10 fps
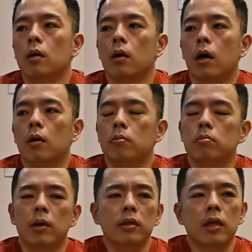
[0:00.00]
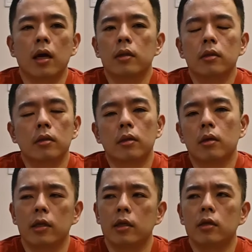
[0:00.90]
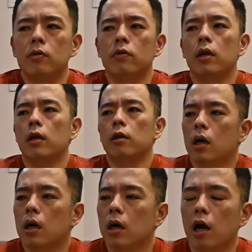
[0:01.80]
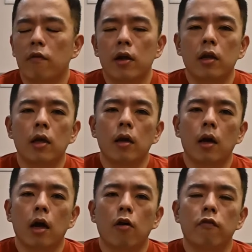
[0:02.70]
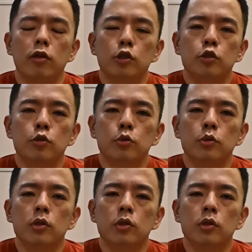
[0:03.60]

Back then I didn't really have any health issue.